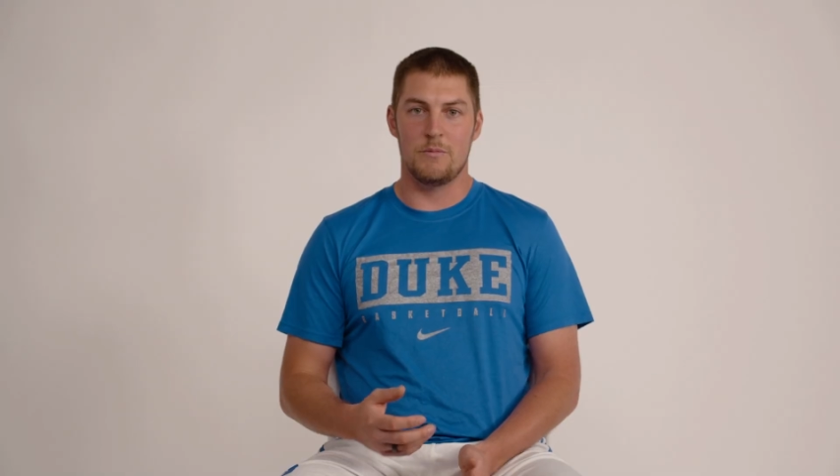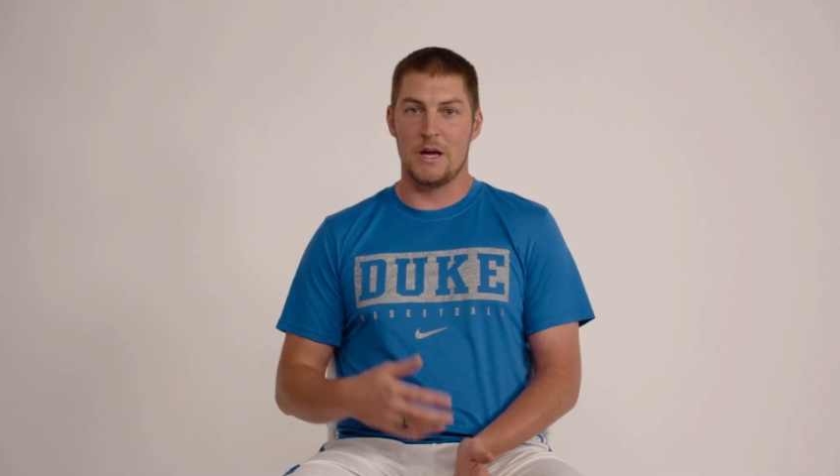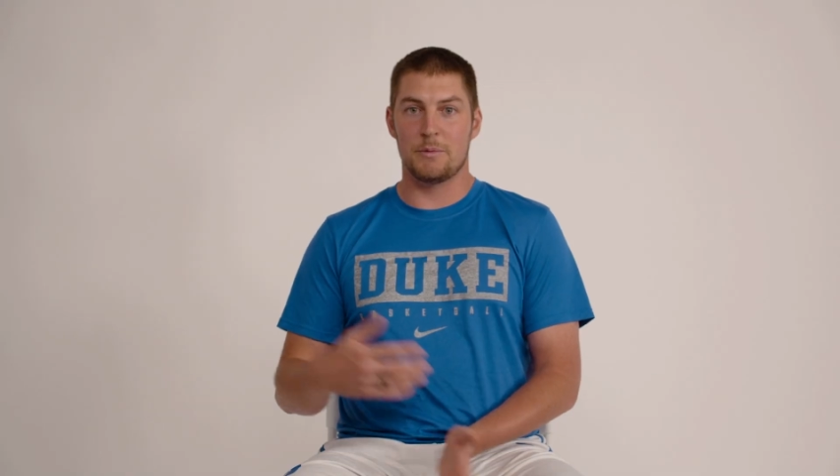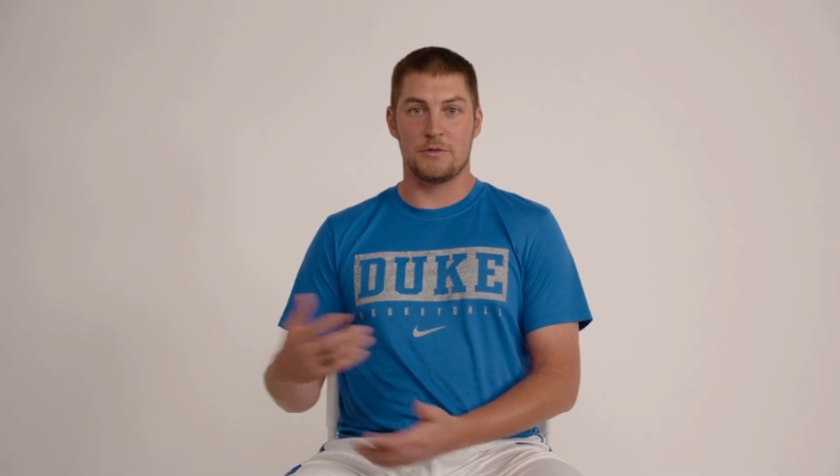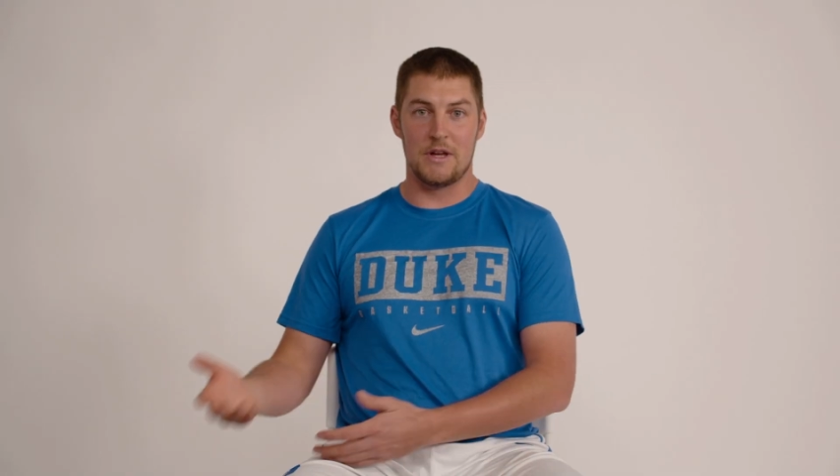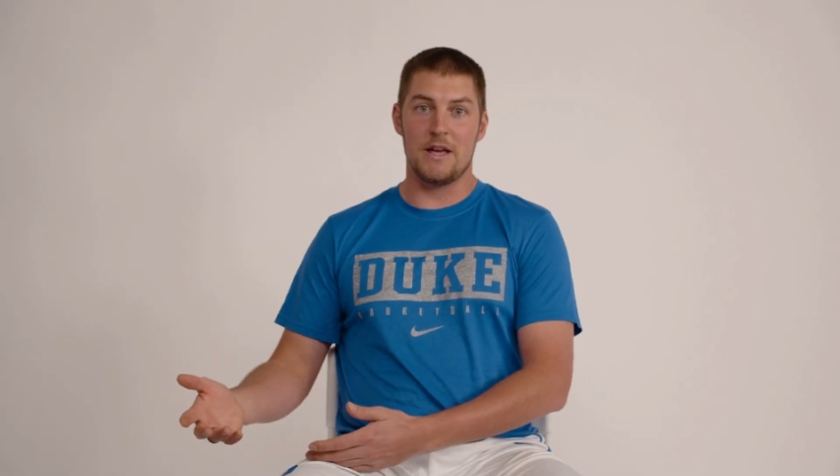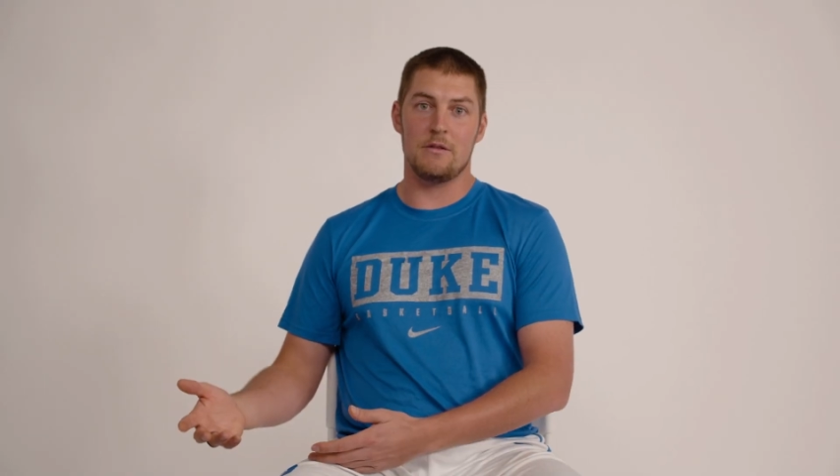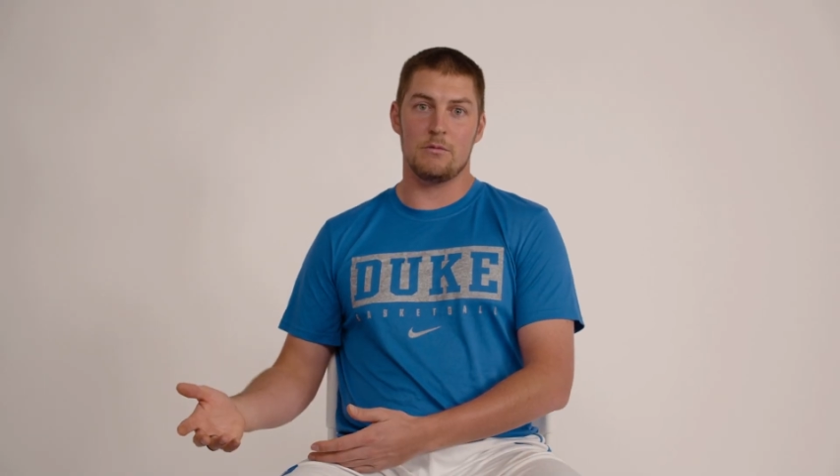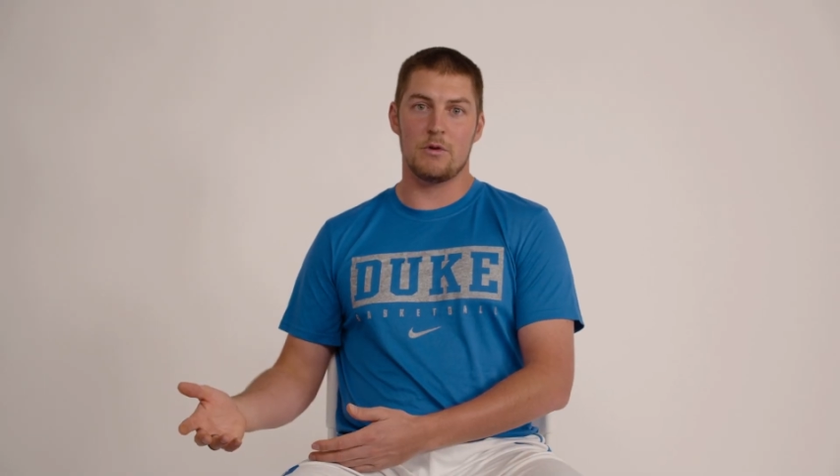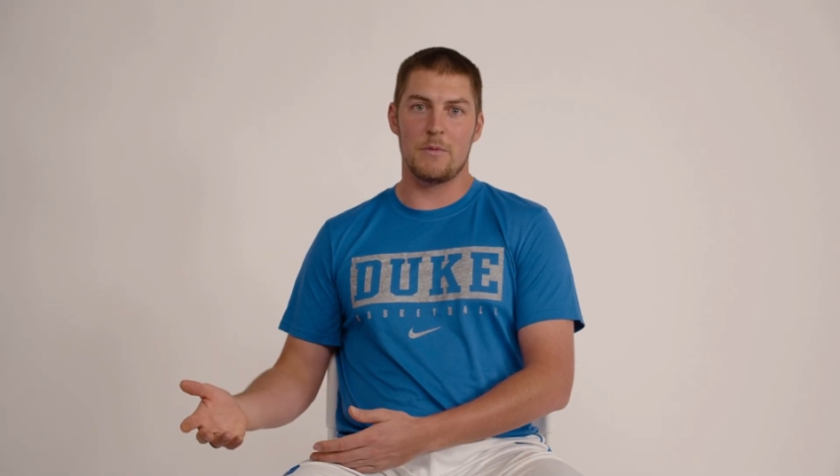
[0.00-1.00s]
be
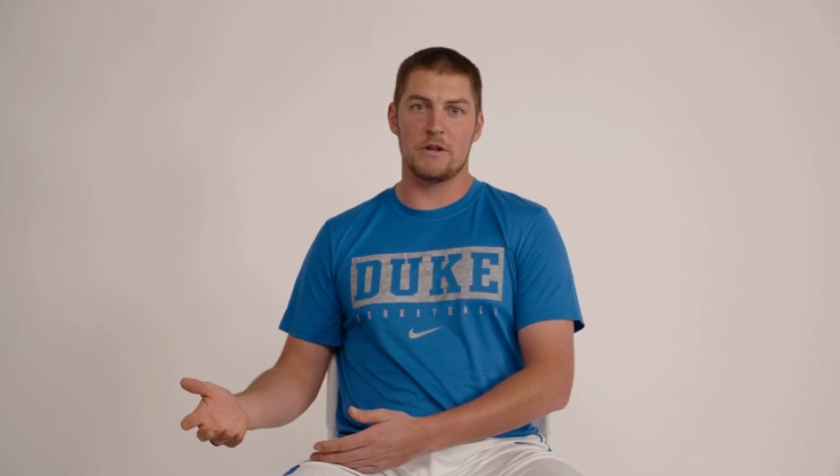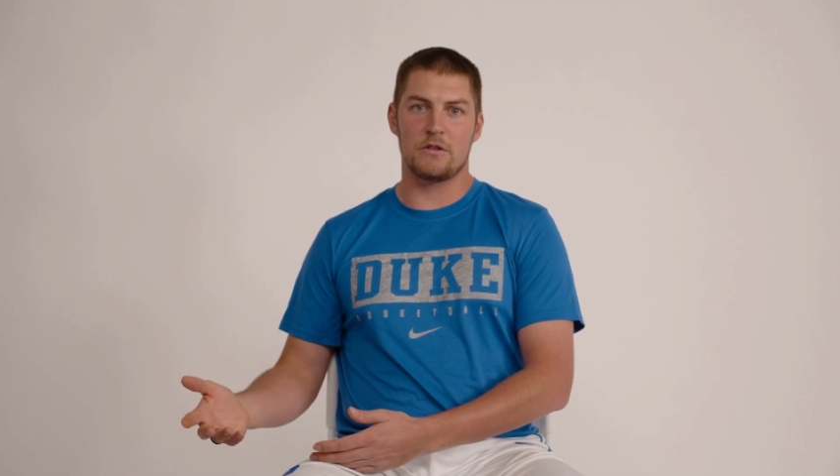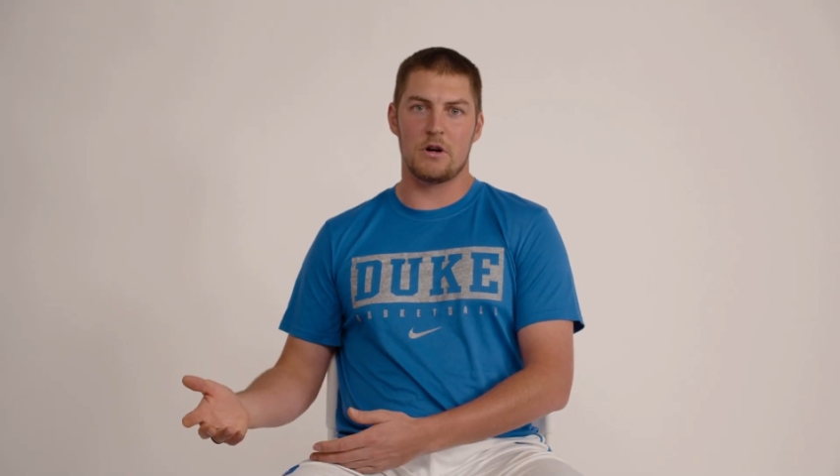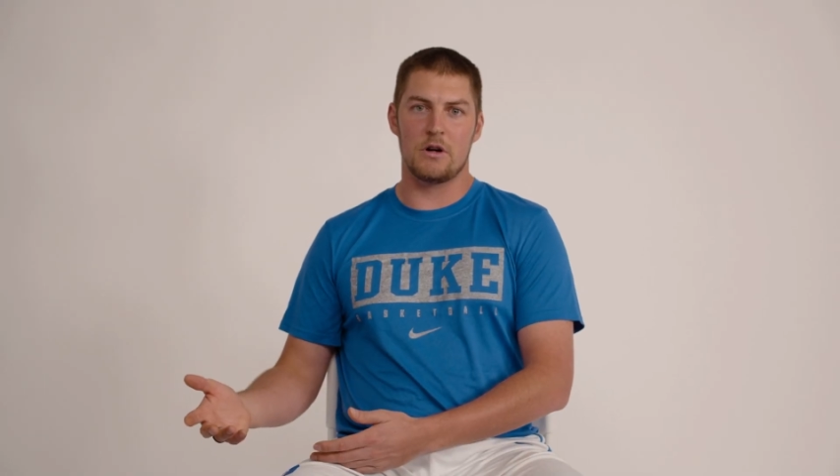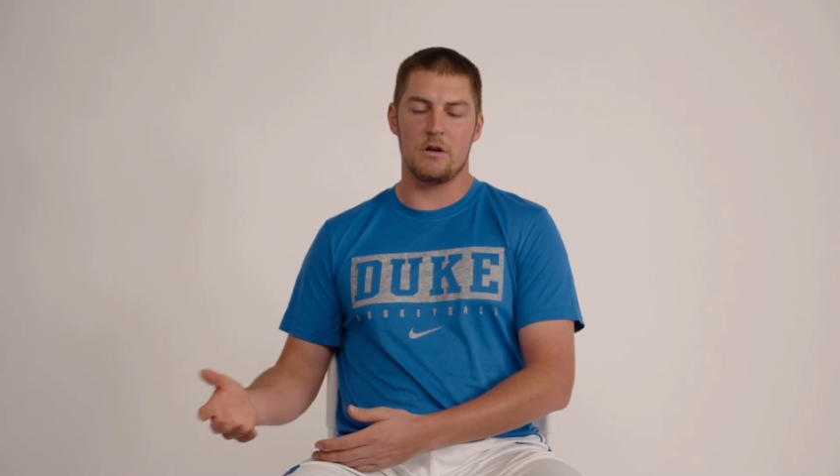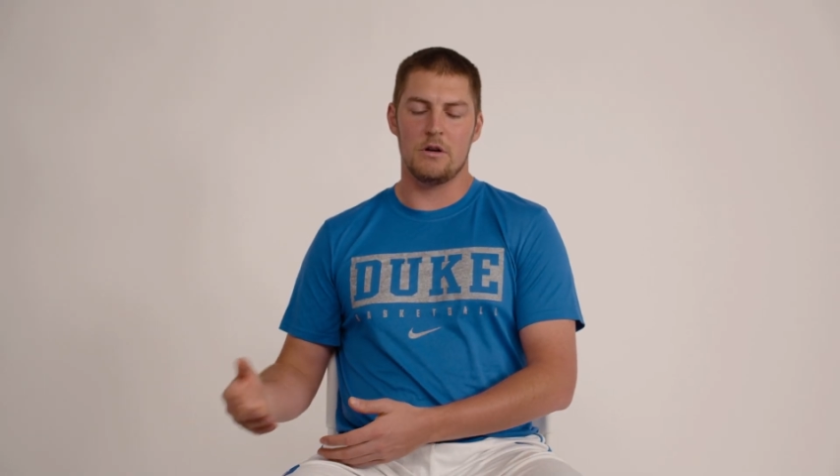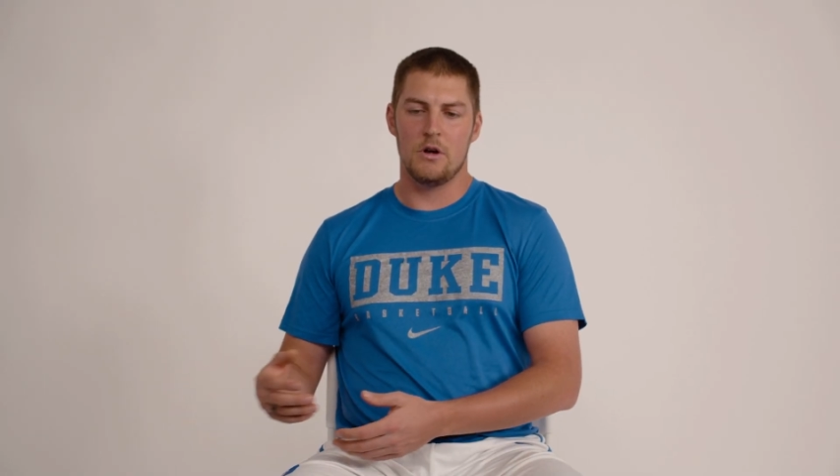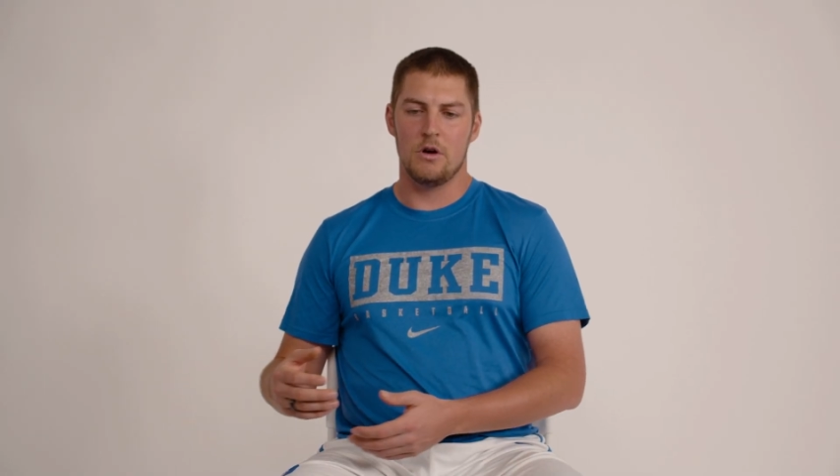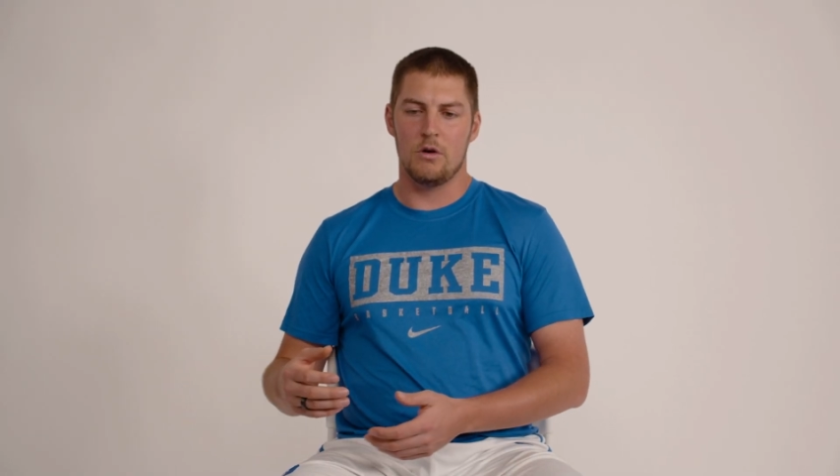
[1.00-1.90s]
upset with my start